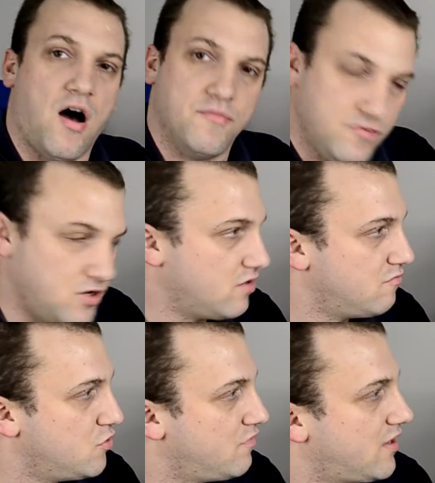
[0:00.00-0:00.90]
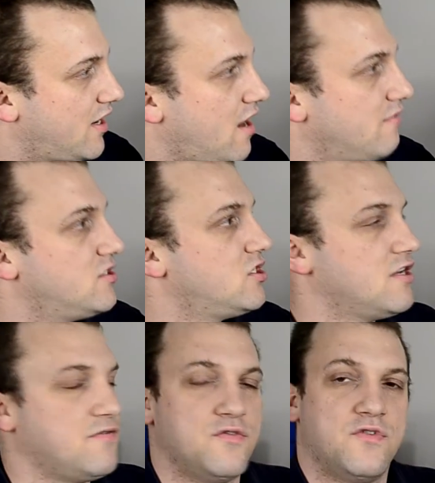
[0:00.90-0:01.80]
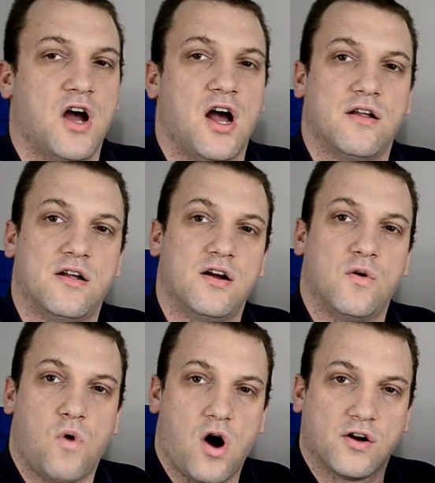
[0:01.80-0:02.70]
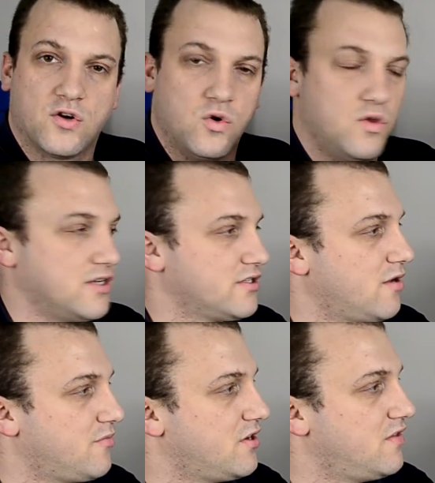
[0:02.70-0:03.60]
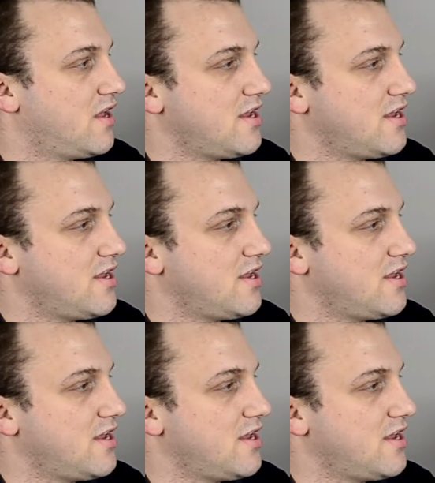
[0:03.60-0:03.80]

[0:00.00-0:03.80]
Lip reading: you can move it. Like obviously if you've got water cooling or something in there,